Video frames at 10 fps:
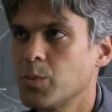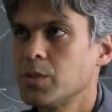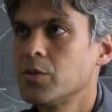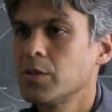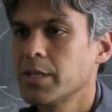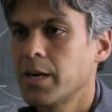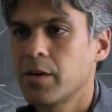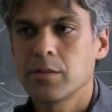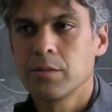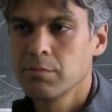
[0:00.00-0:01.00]
We certainly
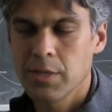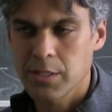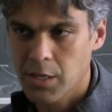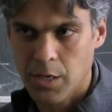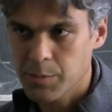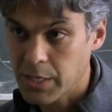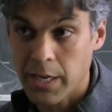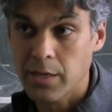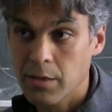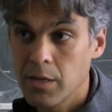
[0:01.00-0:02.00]
are a top
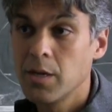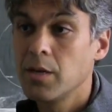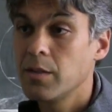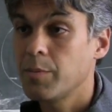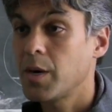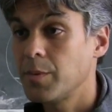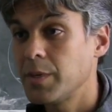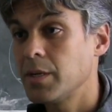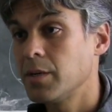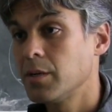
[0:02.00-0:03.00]
10
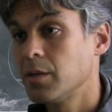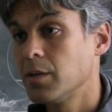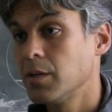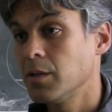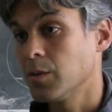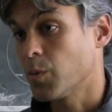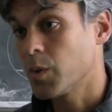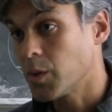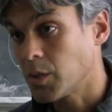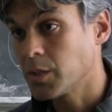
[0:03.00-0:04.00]
department in the
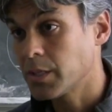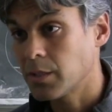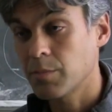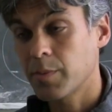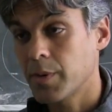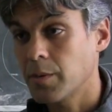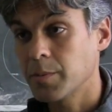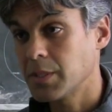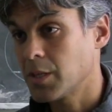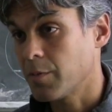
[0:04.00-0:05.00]
world and
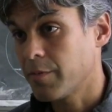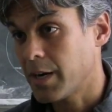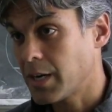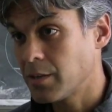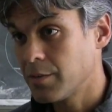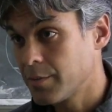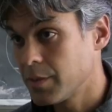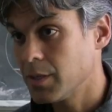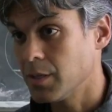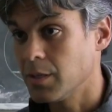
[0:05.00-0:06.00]
probably top five
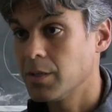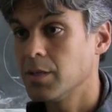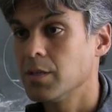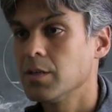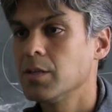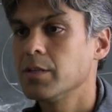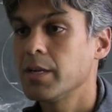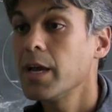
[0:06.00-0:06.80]
in, in, in the